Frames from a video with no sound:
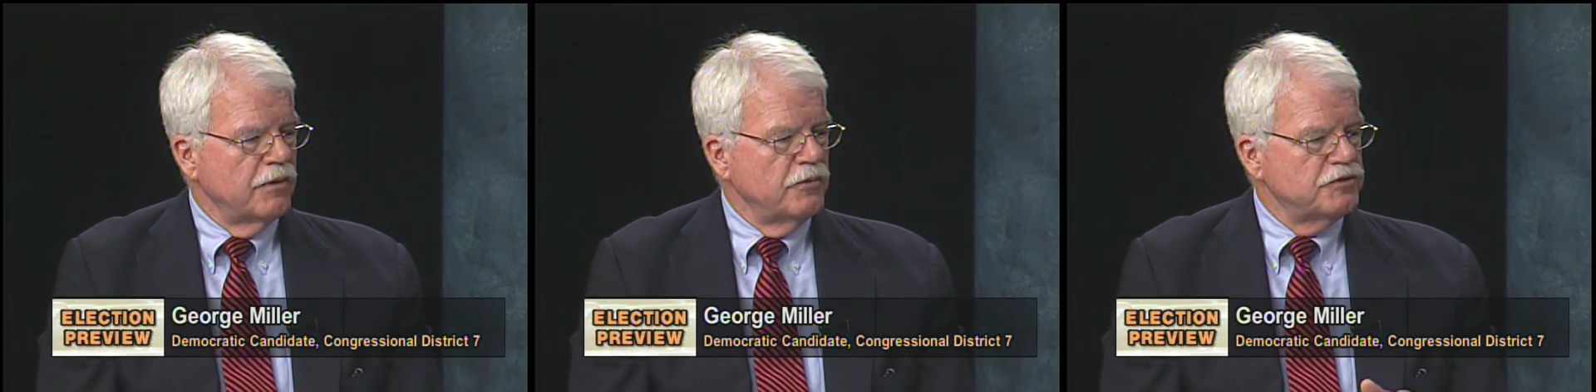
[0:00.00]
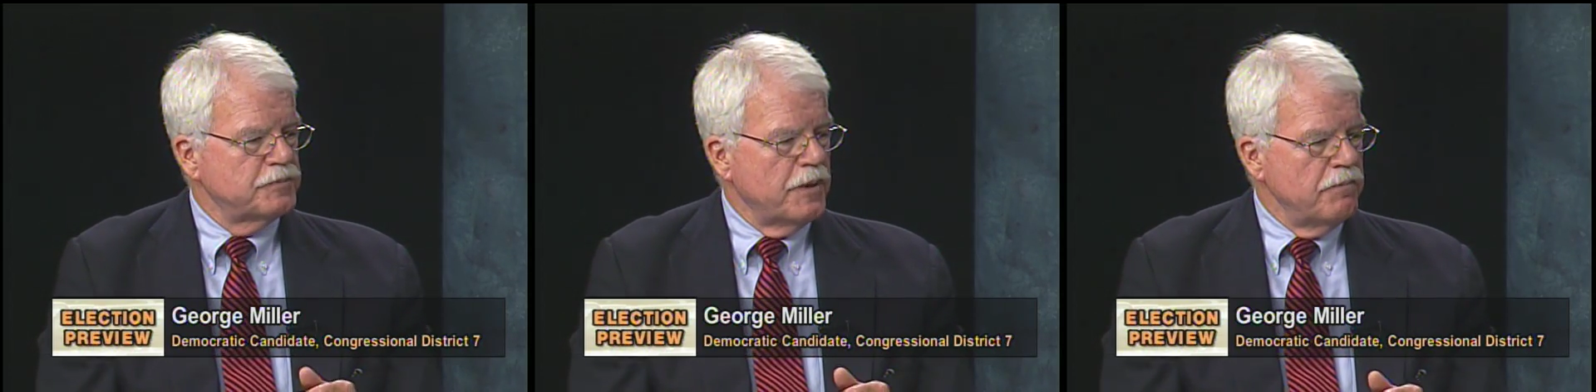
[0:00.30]
and we've
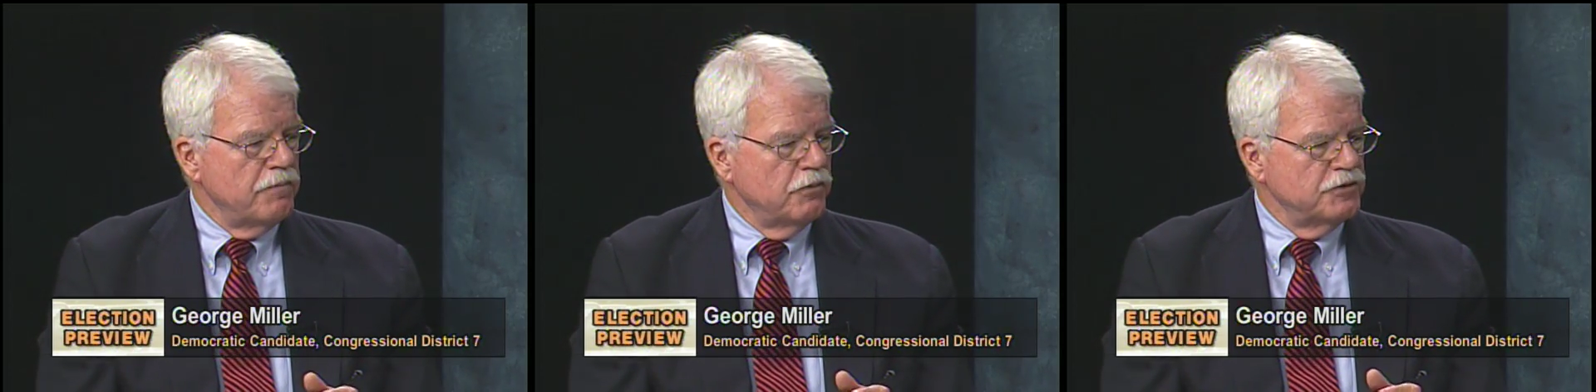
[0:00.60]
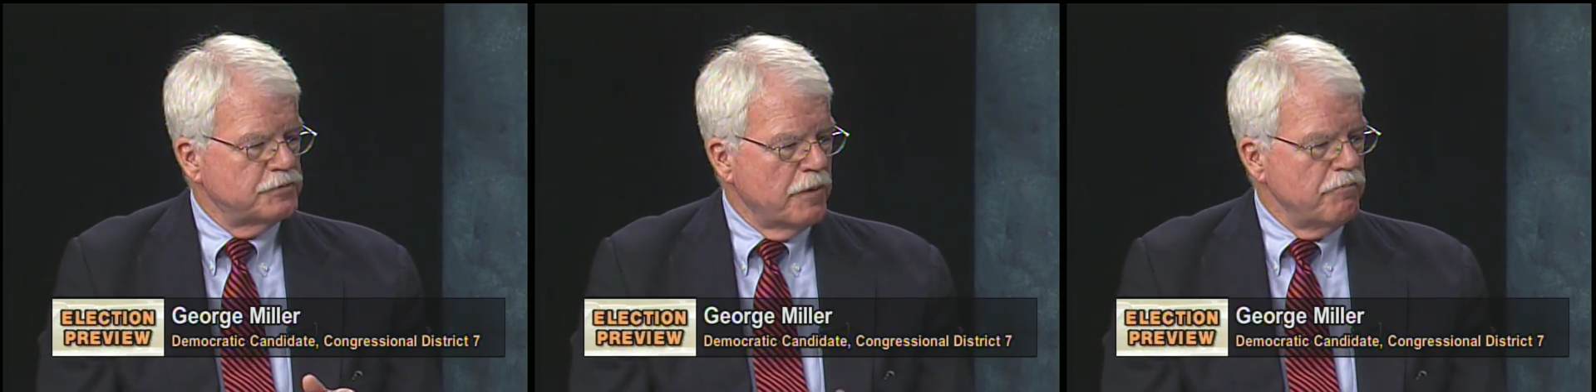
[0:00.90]
spent
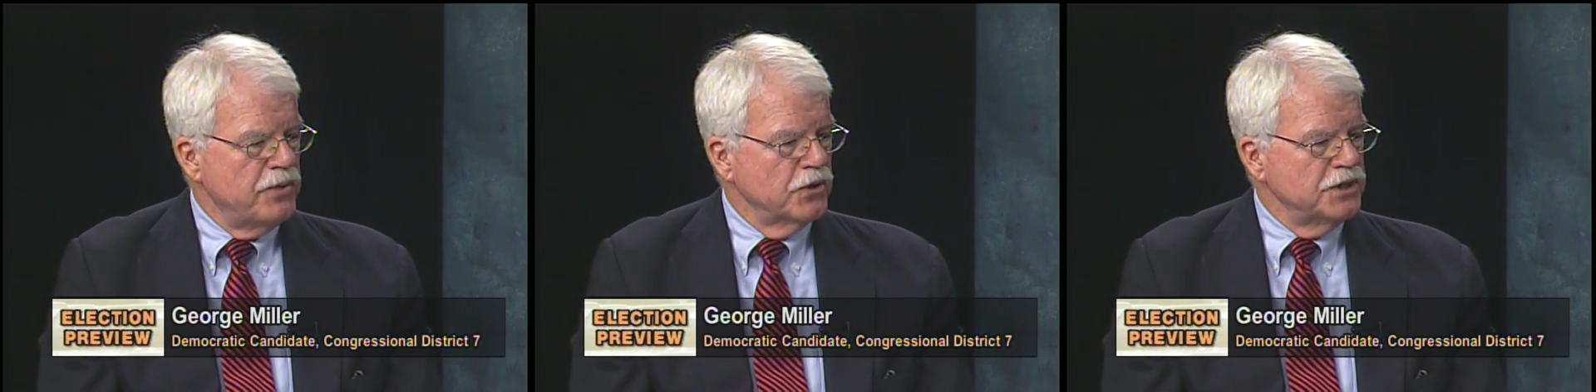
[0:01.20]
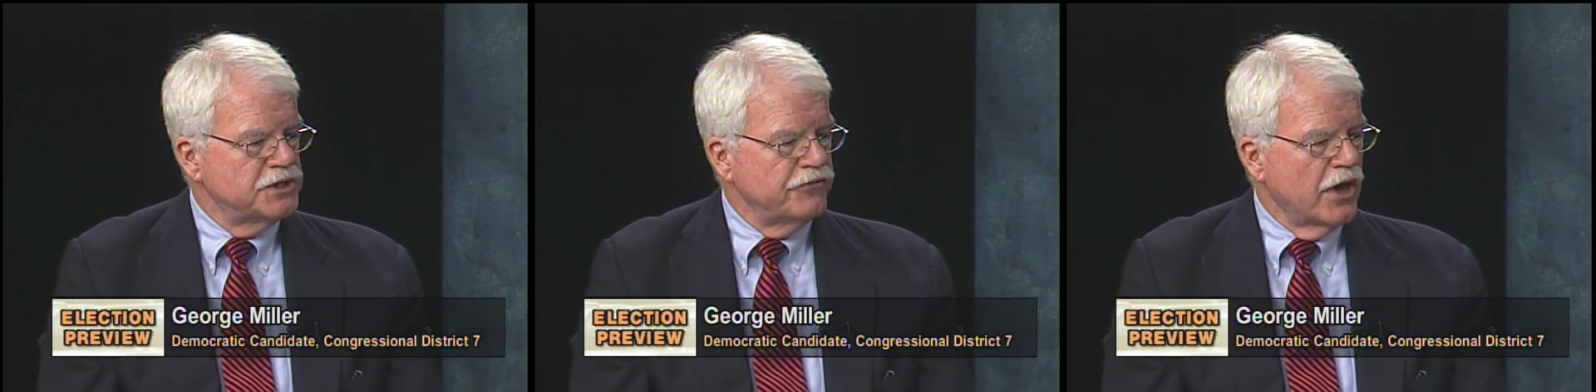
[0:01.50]

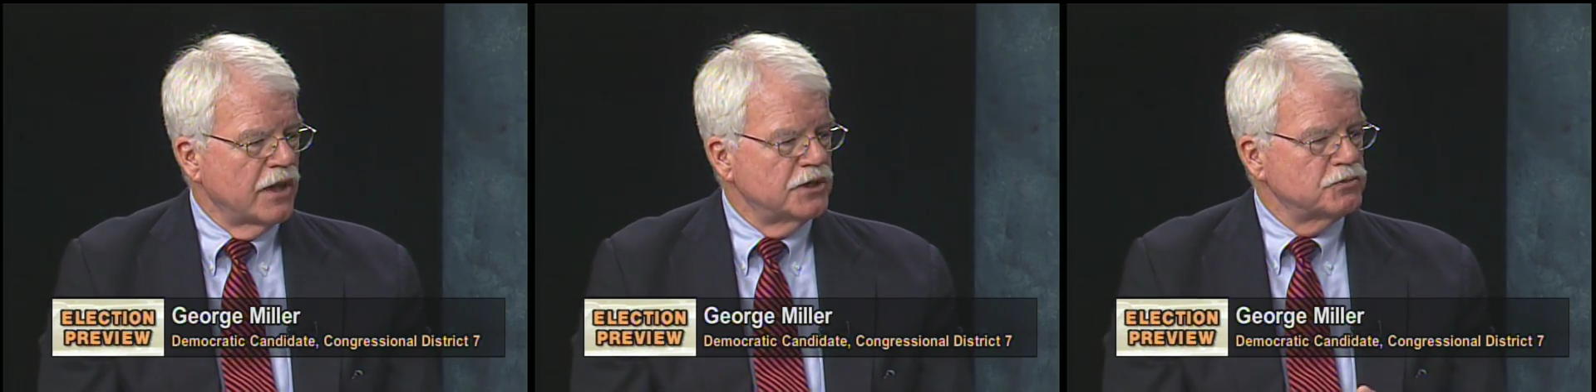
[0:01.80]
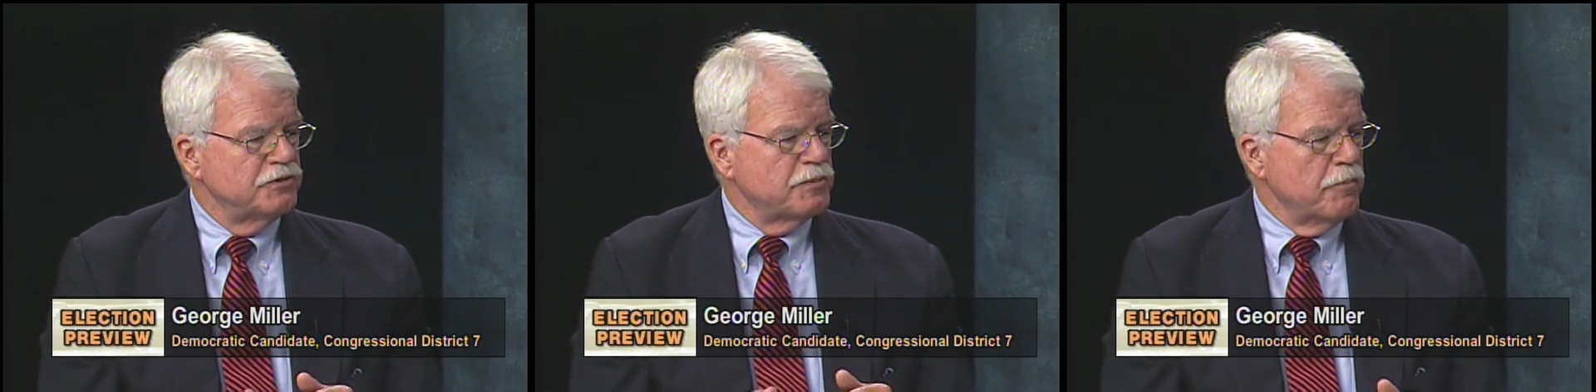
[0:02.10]
billions of dollars.
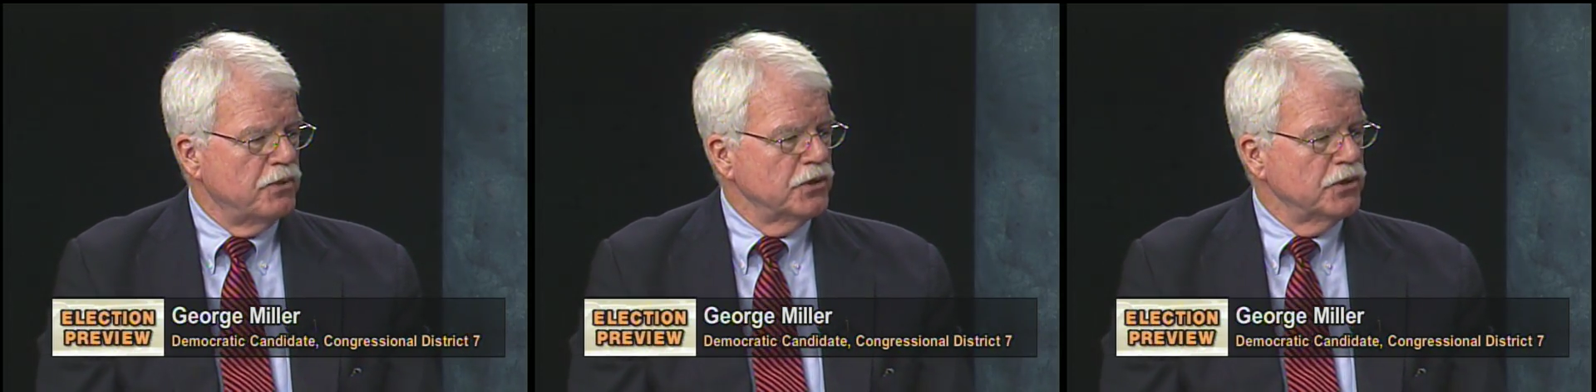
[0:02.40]
We've spent $1